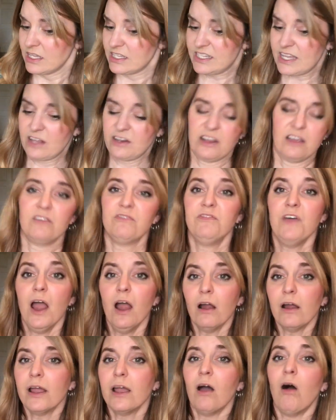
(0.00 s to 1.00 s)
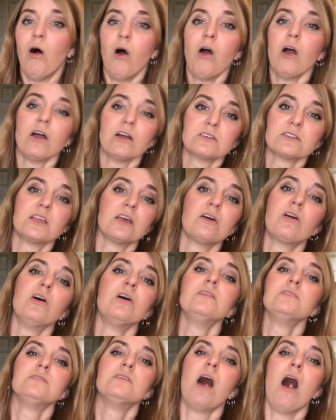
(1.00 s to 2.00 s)
sounding very hoarse and
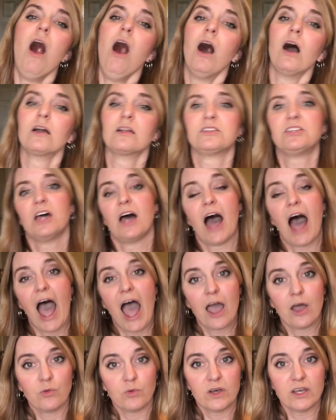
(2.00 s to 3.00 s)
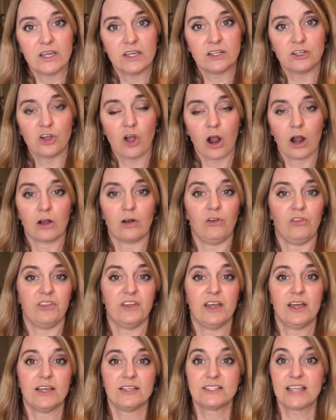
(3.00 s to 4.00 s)
couldn't talk to I would gargle
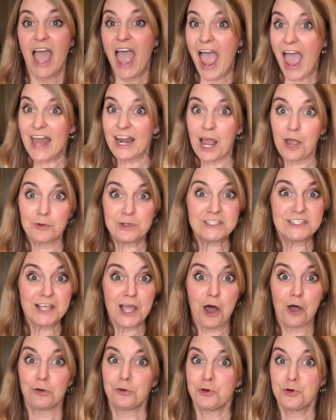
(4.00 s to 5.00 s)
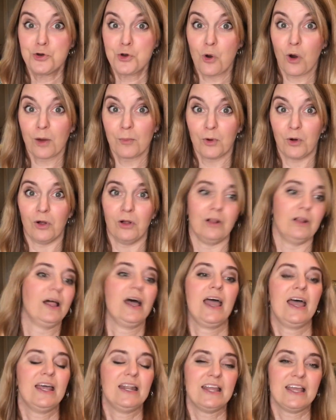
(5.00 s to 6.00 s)
this and I would sound normal
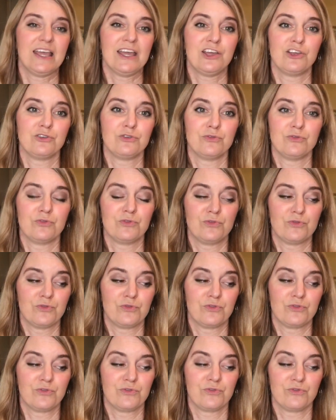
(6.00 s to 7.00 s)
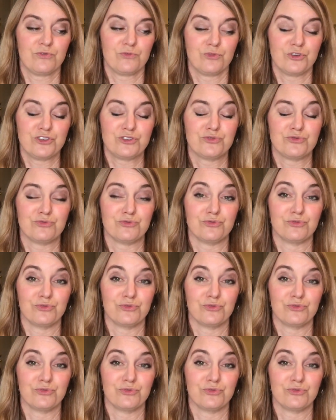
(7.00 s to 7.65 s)
and it was